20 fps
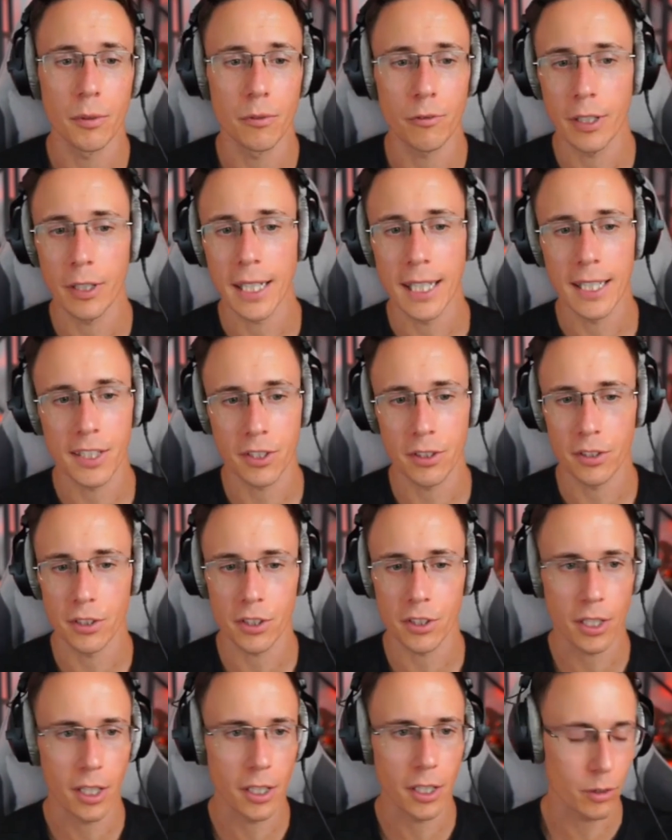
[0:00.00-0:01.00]
freelancing on the
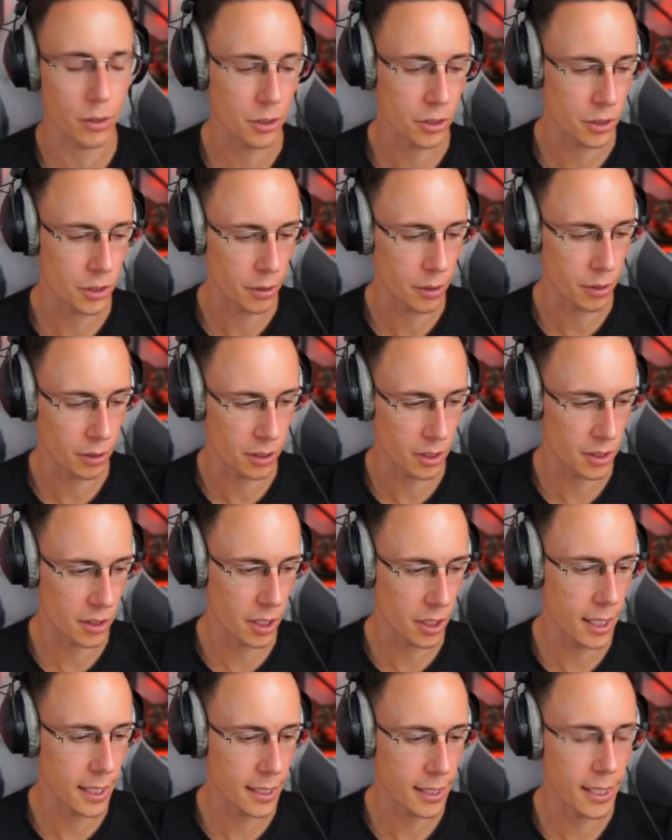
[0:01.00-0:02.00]
side or consulting on the
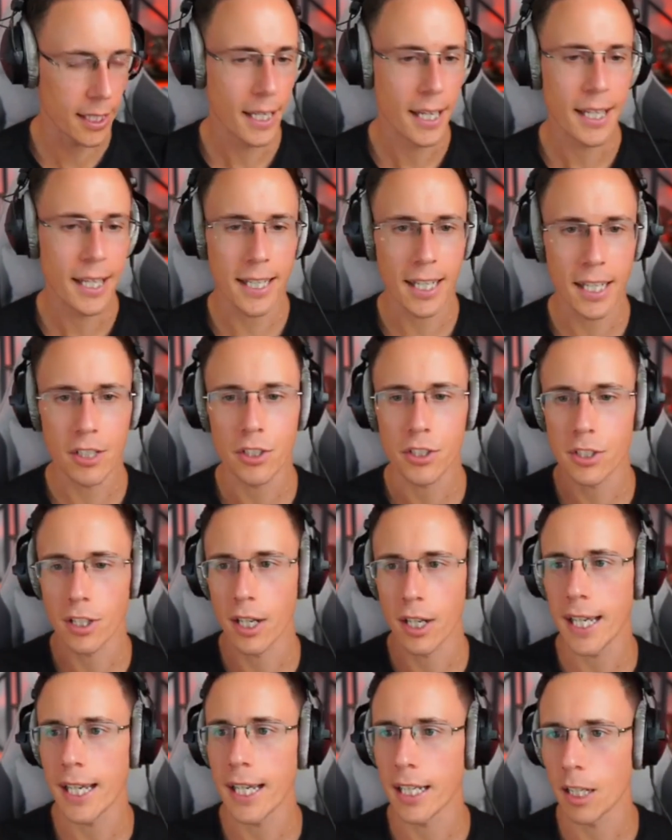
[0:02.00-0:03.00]
side, then you
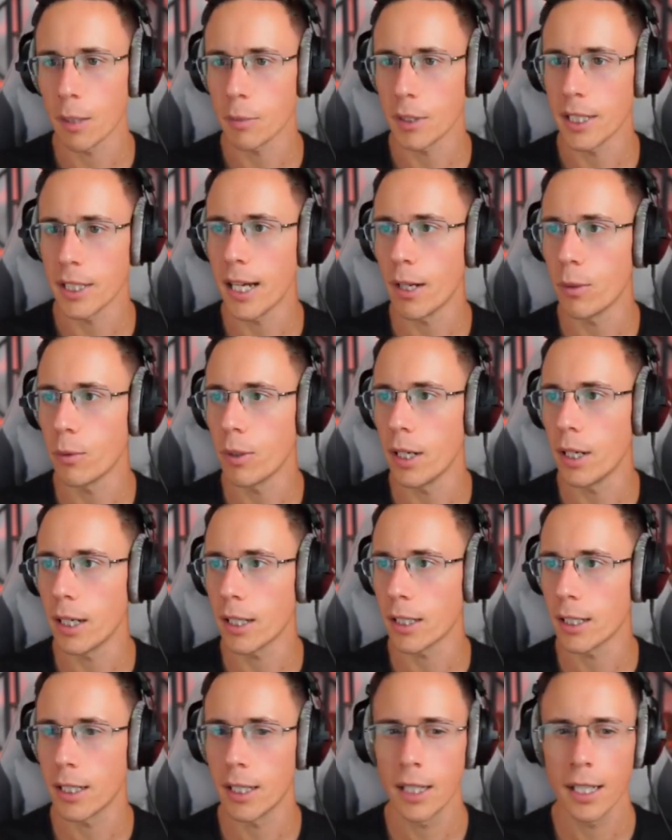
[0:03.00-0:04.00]
start hitting up your
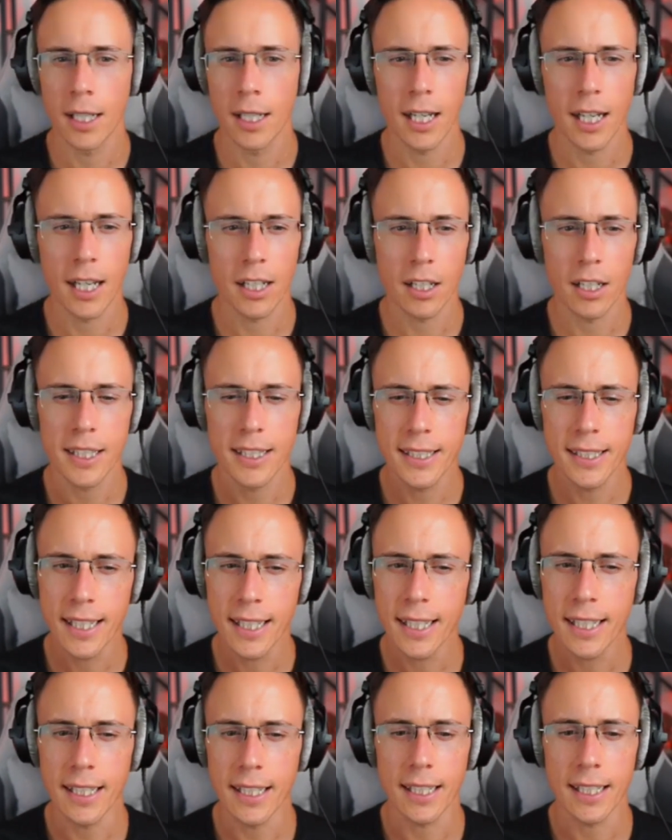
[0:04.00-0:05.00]
network, and
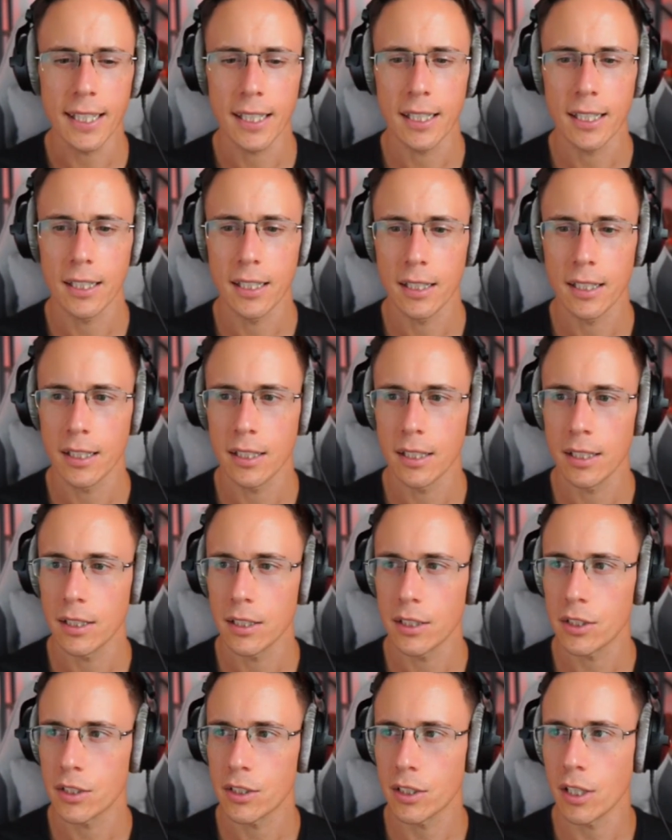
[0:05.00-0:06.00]
ideally
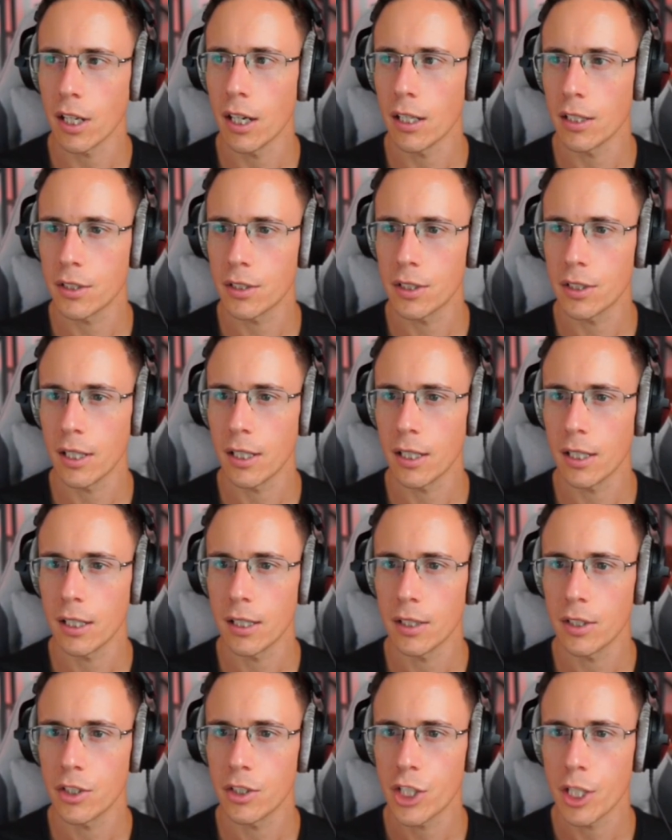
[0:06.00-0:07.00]
start to
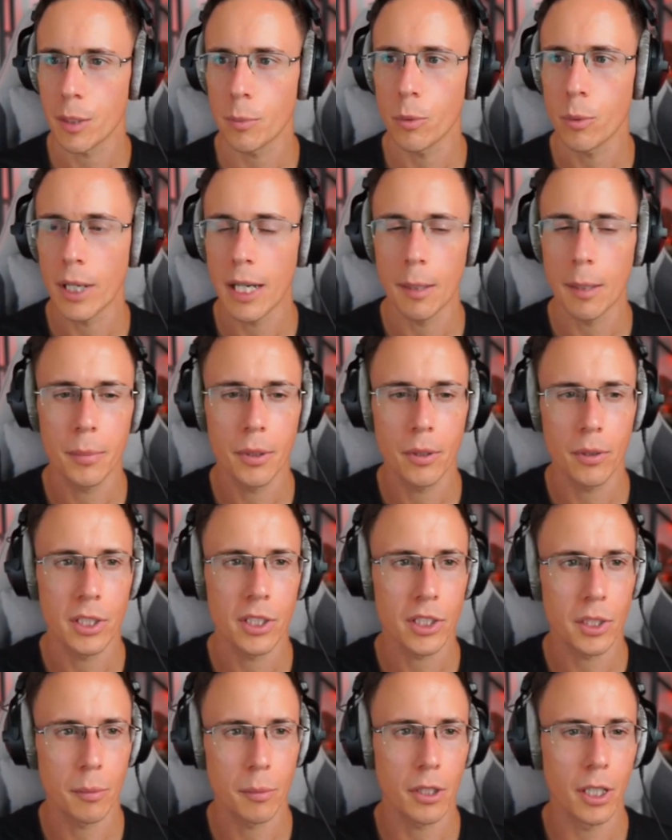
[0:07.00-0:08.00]
chip away at building
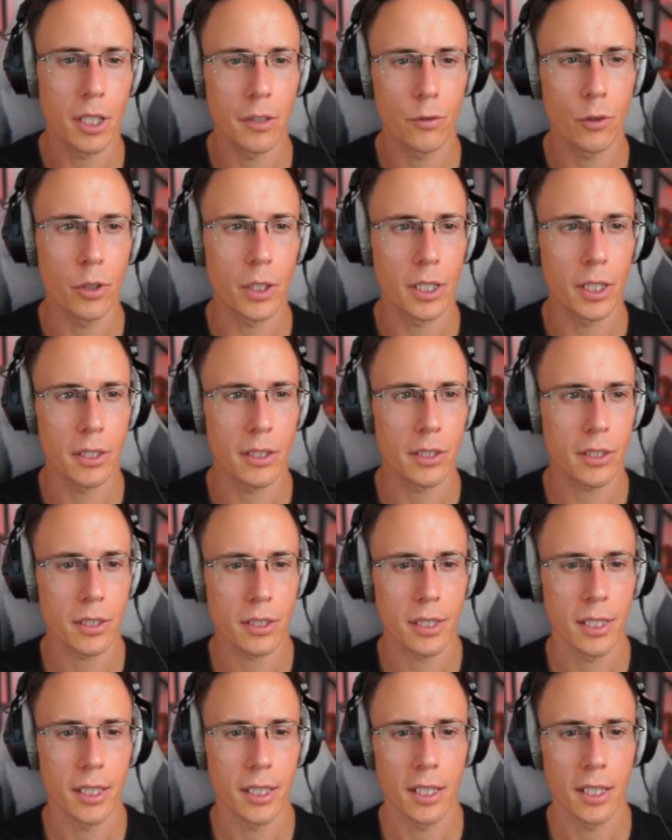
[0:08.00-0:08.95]
some kind of audience.